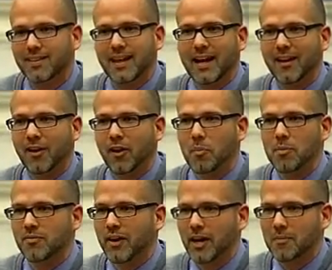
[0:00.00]
that a
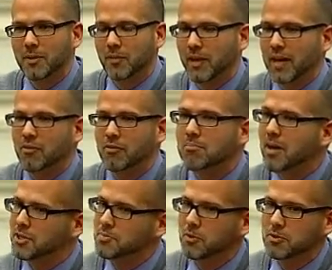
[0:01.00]
home environment would have a
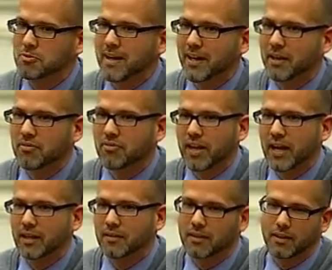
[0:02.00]
much more dramatic
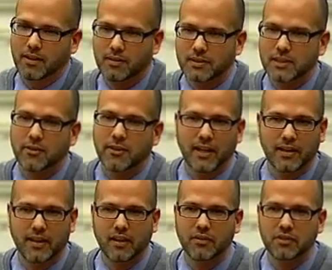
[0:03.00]
effect than staring at
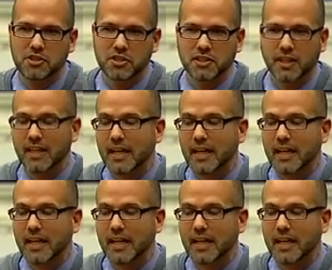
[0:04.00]
a television set.